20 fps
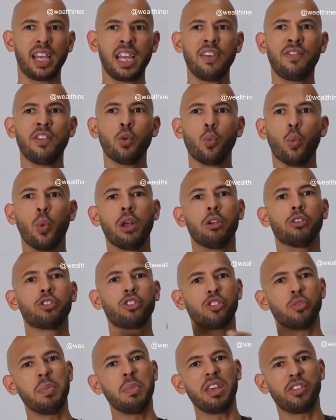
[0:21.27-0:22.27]
even Will
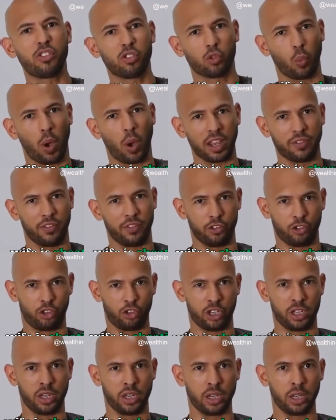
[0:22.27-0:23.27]
Smith's wife is
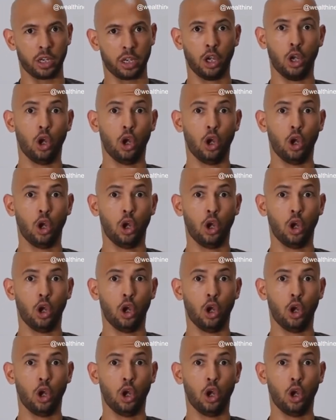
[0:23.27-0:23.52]
cheating.